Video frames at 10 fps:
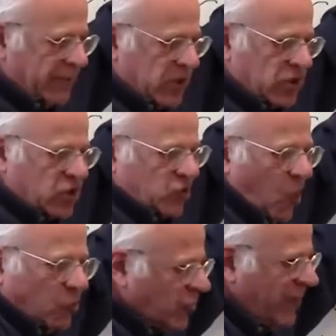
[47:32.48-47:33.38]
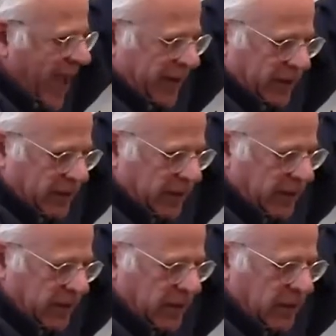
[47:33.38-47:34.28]
up so
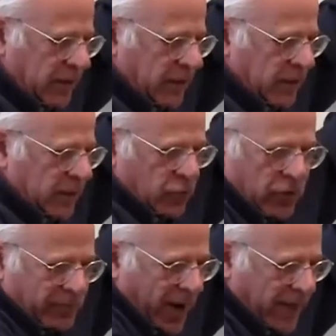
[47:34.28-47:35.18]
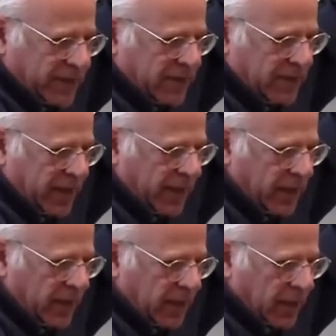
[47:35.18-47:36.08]
dramatically during Marx's
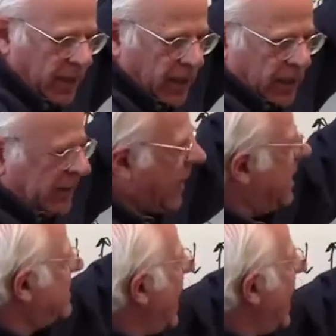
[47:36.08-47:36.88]
day that